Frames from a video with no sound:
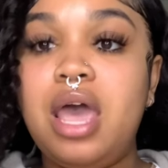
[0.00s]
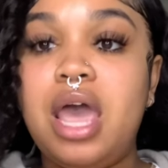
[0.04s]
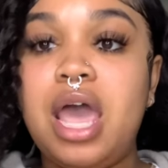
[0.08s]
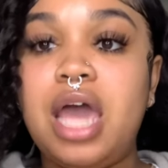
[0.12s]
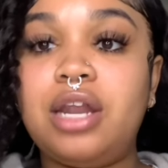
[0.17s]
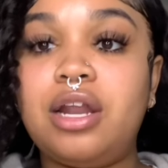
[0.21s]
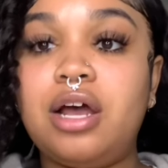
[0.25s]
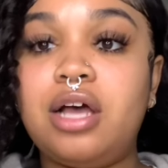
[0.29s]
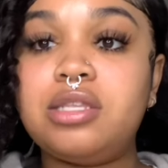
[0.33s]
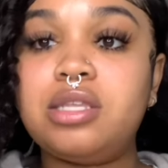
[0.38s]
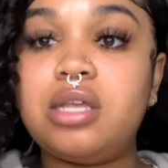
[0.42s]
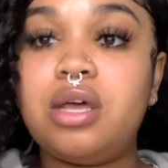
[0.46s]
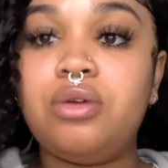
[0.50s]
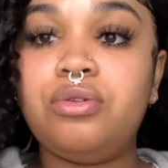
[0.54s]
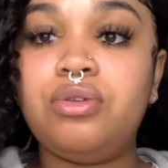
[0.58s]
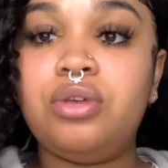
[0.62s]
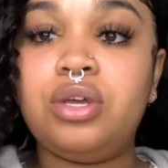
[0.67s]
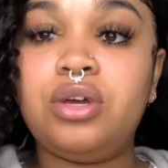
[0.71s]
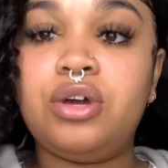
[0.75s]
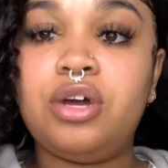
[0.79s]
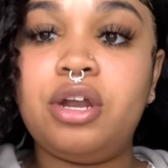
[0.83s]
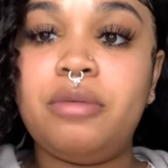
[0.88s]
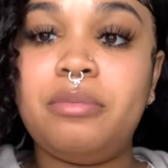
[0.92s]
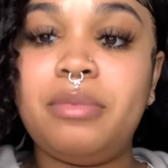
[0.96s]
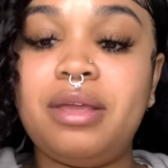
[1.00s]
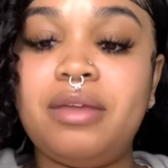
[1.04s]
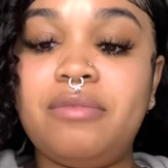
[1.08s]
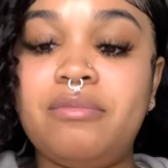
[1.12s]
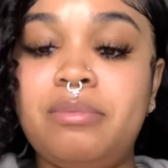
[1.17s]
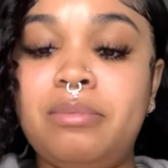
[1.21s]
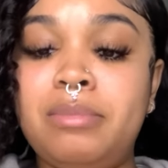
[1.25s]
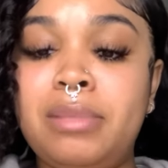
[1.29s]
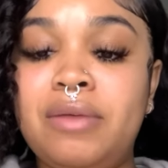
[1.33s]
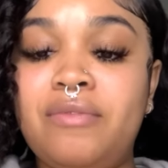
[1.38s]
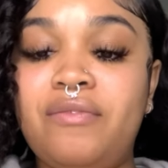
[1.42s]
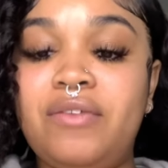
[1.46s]
And also you're gonna make,
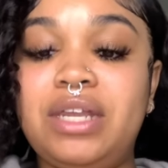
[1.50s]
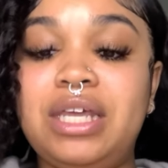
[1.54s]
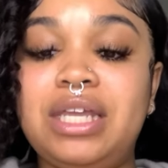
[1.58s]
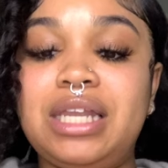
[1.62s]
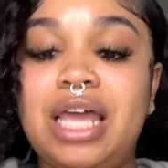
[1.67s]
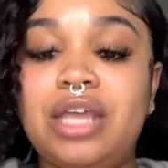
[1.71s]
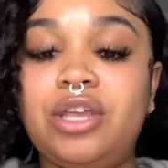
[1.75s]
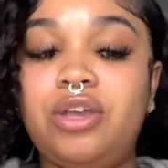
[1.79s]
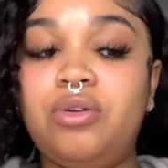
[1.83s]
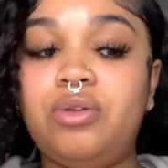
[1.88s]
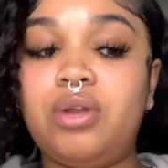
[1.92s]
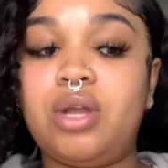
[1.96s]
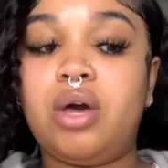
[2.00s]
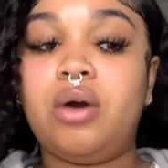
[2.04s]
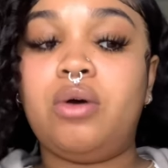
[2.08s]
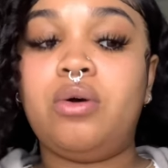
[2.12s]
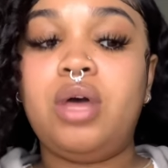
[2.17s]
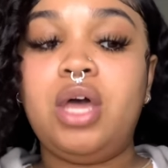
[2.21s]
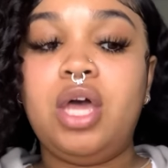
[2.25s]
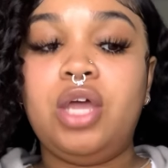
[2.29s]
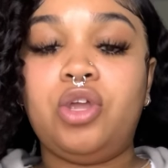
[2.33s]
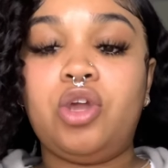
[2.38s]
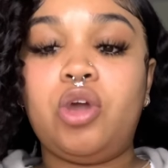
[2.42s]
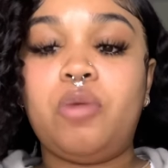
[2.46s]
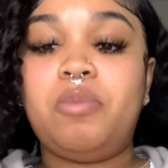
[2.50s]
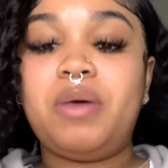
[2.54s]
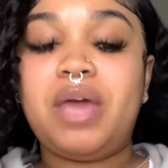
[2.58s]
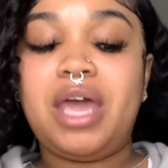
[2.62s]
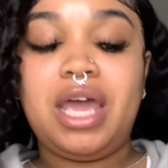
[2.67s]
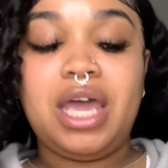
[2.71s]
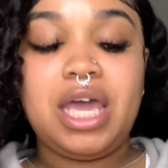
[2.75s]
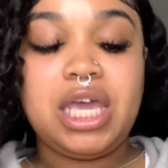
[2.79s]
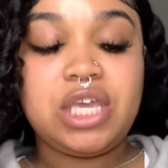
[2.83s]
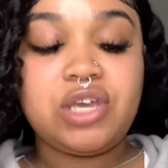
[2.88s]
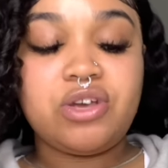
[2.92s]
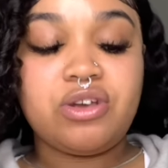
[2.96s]
be feeling like, you know, you're
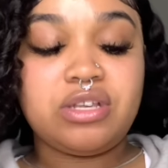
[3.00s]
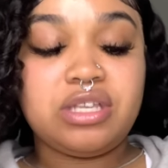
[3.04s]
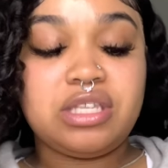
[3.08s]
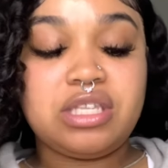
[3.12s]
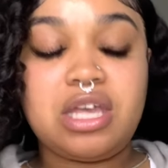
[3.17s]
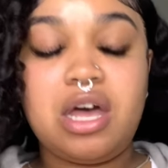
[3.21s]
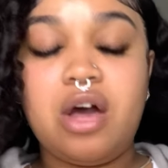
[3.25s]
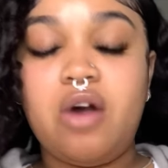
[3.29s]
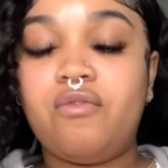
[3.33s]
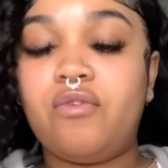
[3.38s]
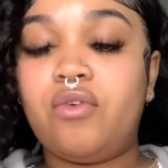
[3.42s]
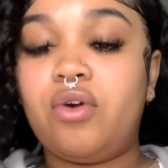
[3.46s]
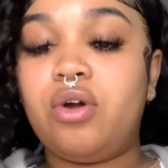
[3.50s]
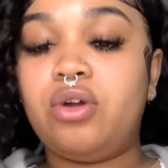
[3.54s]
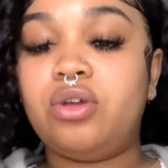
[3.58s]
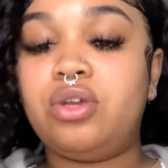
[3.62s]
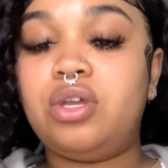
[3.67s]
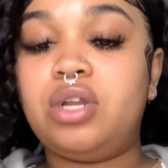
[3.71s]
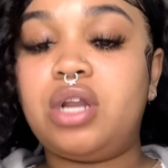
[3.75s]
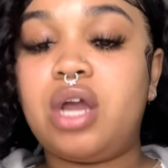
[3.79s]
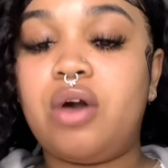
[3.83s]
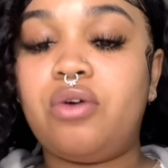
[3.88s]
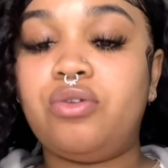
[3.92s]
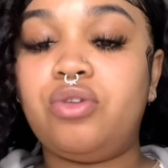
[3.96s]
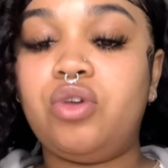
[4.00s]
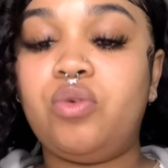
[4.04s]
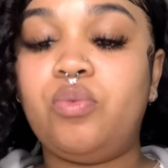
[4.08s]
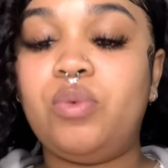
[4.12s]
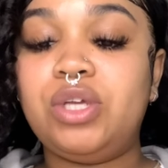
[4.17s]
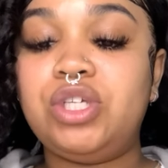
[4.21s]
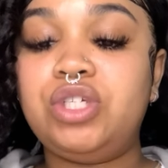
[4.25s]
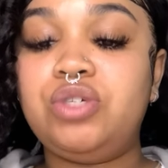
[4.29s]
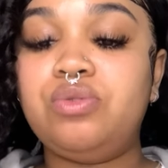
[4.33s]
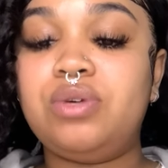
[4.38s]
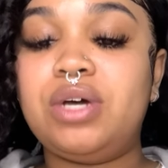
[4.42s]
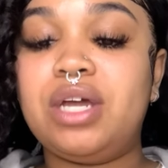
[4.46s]
paying yourself, or, you know, you
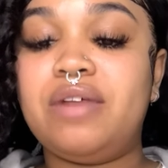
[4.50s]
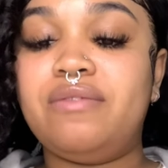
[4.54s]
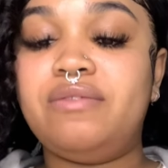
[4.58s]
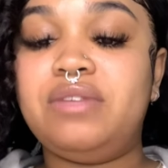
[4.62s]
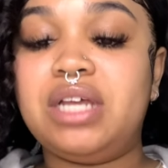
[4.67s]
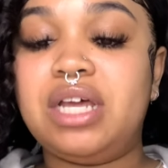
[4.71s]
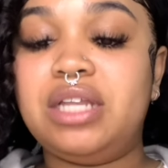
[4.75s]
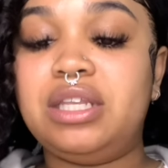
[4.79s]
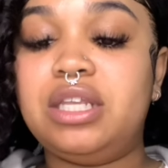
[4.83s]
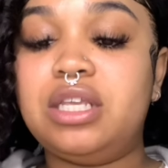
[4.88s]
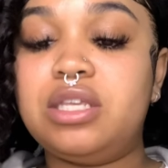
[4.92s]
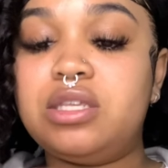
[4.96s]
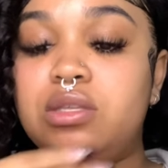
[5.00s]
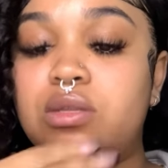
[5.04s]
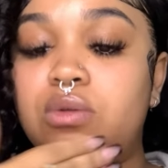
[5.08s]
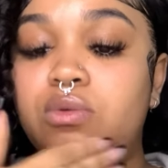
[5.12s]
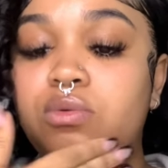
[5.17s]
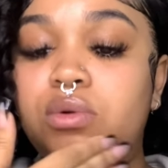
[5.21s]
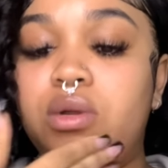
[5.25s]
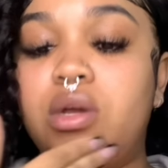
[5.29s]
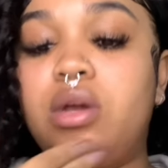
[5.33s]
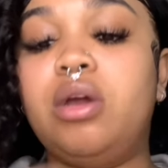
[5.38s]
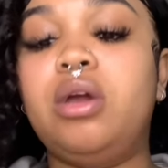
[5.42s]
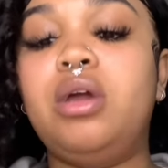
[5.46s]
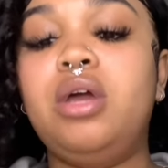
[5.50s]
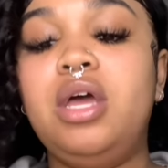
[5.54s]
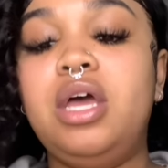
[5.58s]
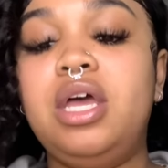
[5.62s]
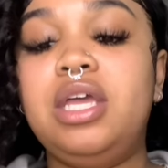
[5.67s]
wish you could have done this sooner.